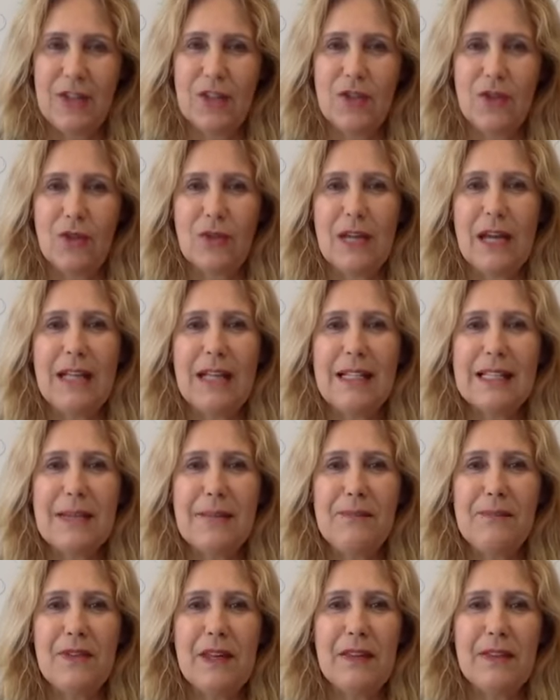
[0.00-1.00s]
So that's
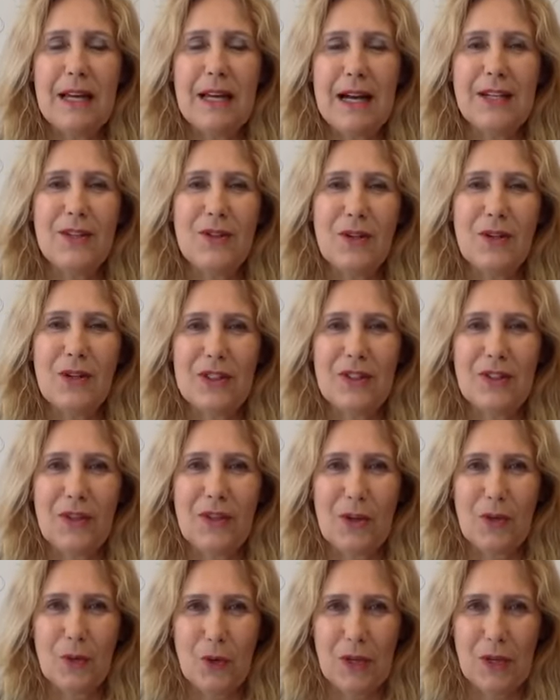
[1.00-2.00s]
something that you can
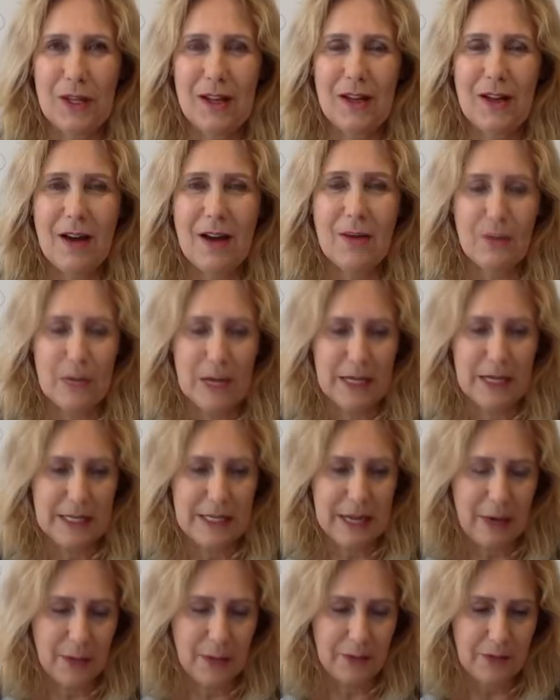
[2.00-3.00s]
start working on right
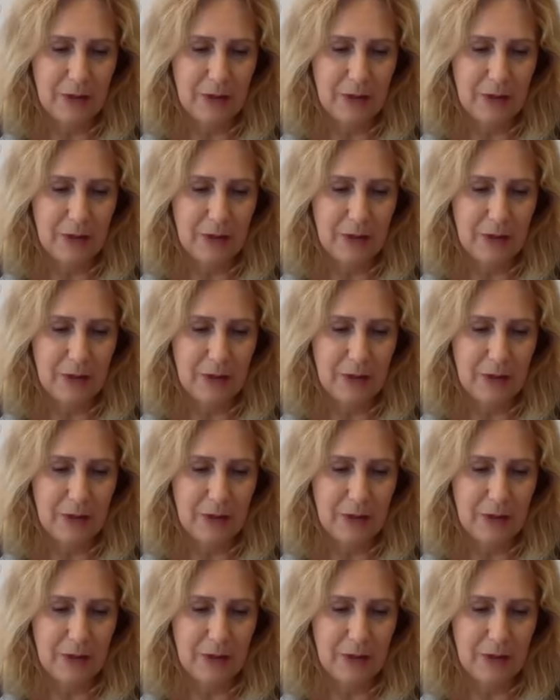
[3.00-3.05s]
now.